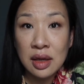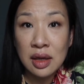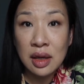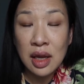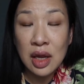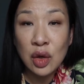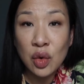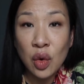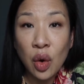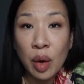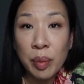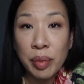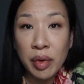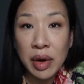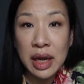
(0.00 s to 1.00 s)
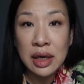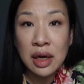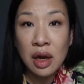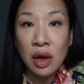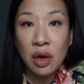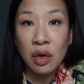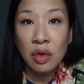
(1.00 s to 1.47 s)
incorporate
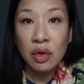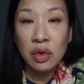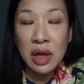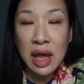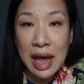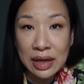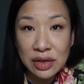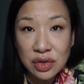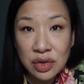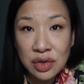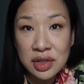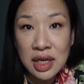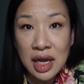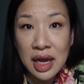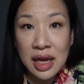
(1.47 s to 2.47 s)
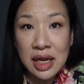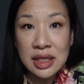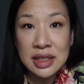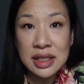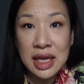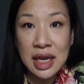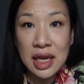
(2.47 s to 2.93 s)

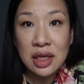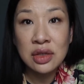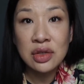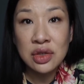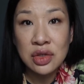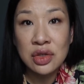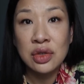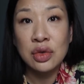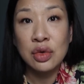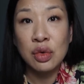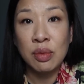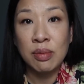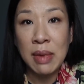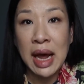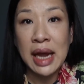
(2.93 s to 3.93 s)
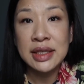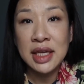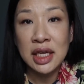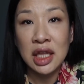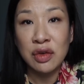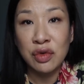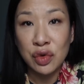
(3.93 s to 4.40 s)
exercise into my
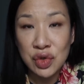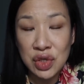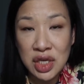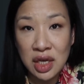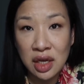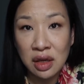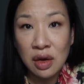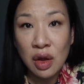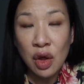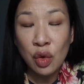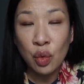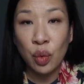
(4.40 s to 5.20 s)
daily routine